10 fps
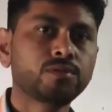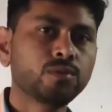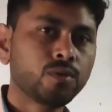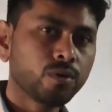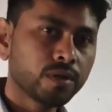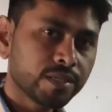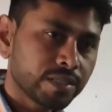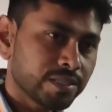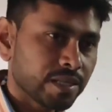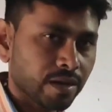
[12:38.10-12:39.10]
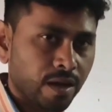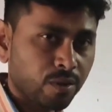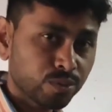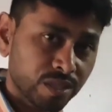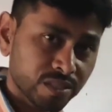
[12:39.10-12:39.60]
to go in detail
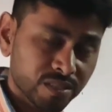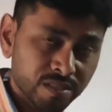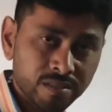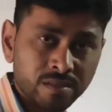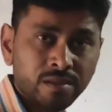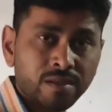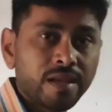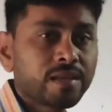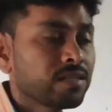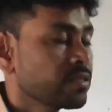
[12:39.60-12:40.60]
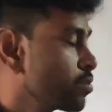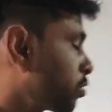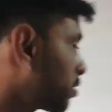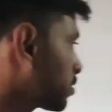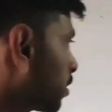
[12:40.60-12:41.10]
how these reactions
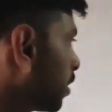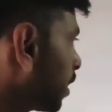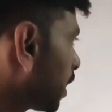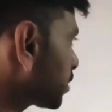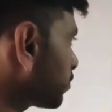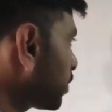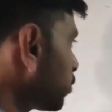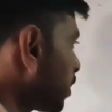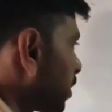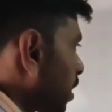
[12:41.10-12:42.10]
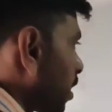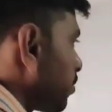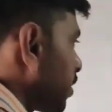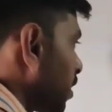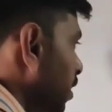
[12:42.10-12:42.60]
occurs. As we know that
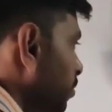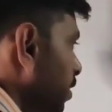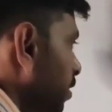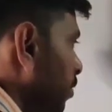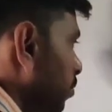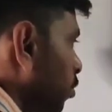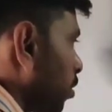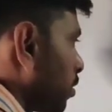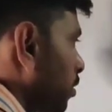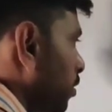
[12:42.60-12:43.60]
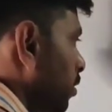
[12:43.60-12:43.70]
carbon-carbon double bond,